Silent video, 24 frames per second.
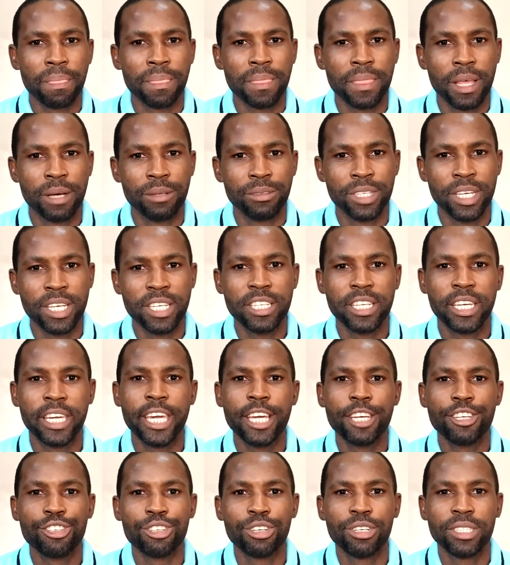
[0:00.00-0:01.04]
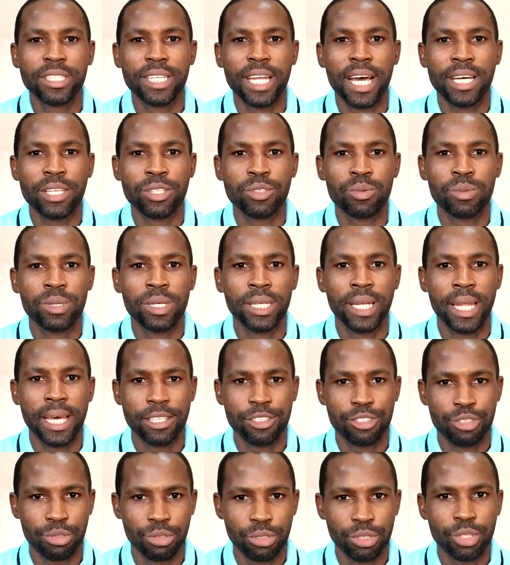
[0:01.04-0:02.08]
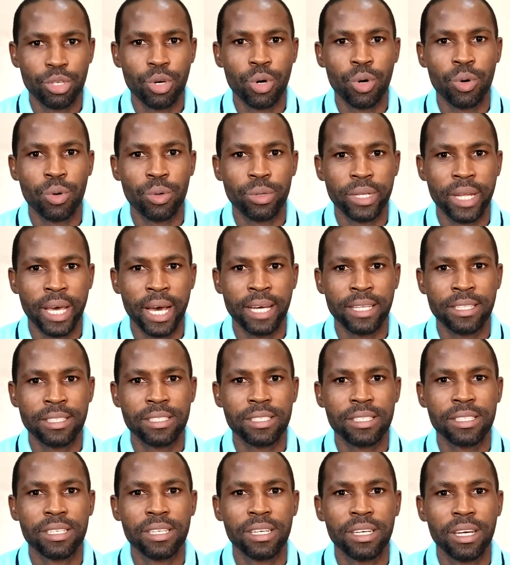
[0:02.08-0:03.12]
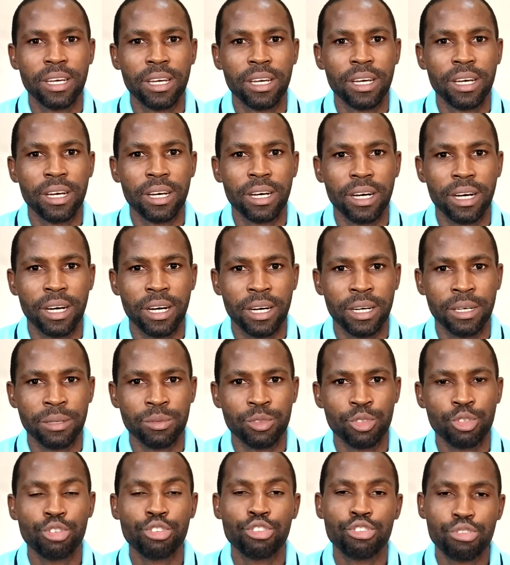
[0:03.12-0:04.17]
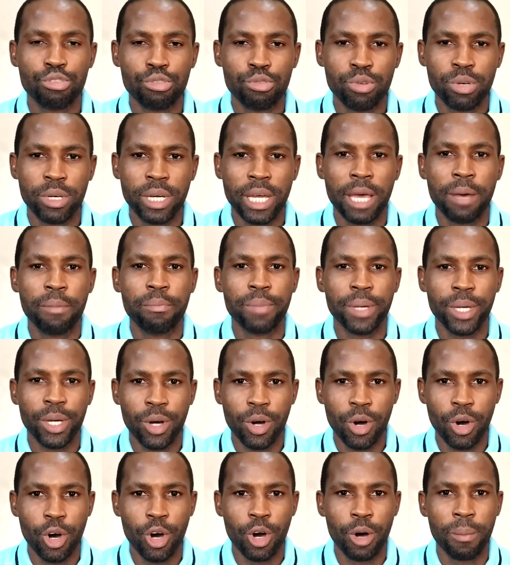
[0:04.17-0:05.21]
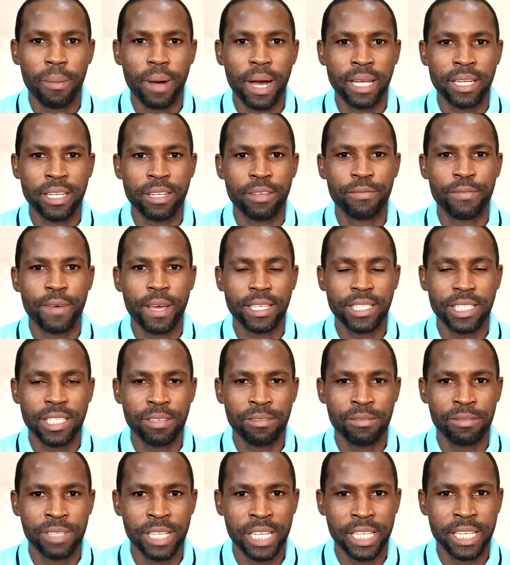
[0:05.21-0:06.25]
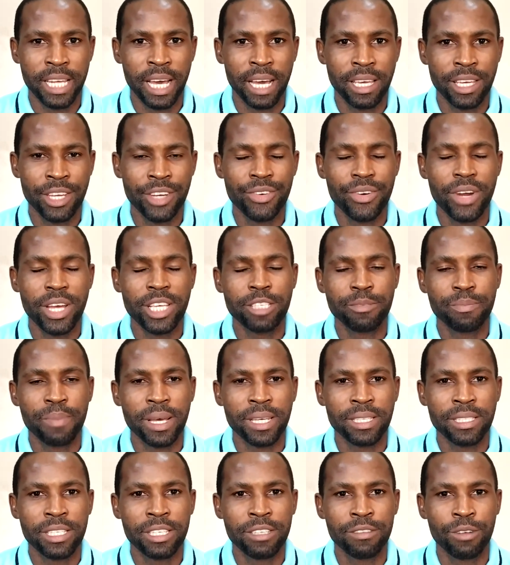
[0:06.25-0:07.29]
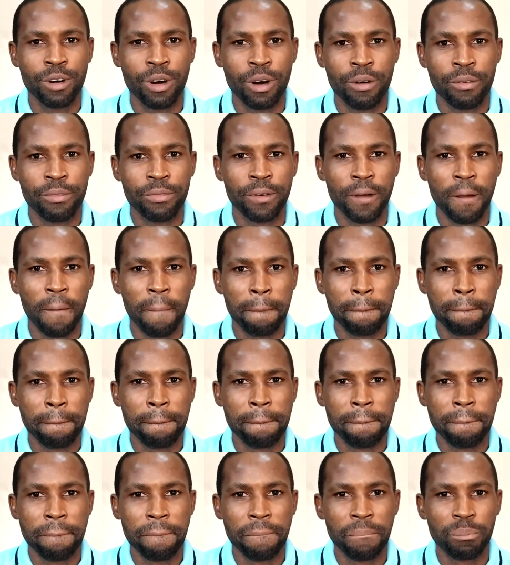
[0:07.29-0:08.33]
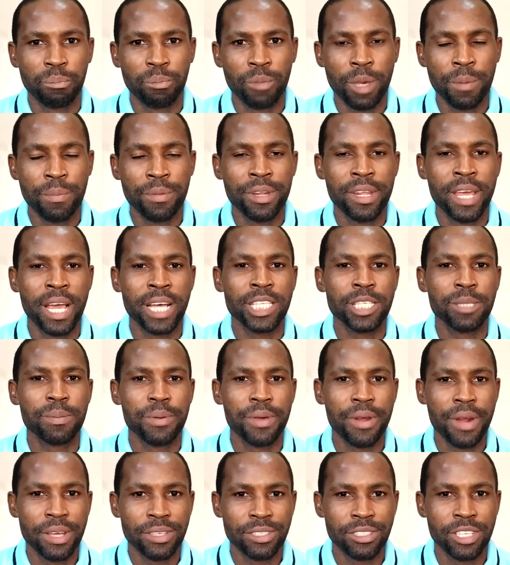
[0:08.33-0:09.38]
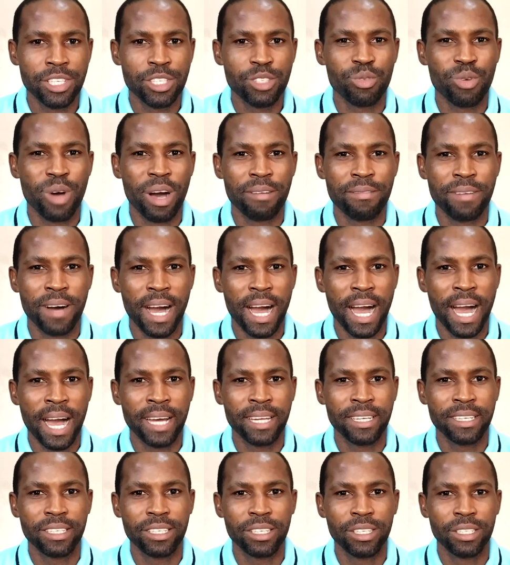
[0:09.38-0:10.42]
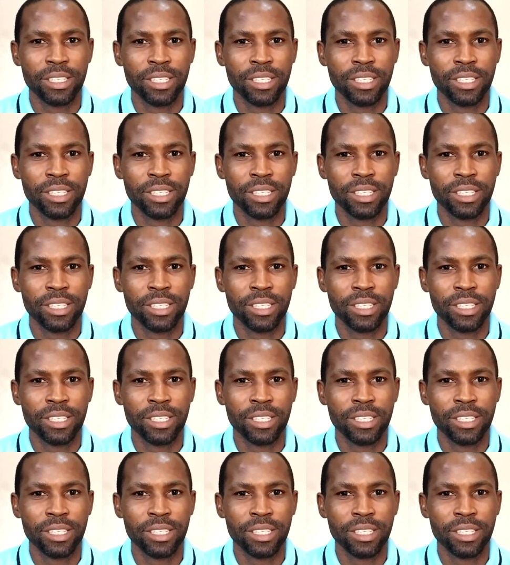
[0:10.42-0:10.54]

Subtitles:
Now the indication that will let you know that you too can become an effective leader, irrespective of maybe the experiences you have had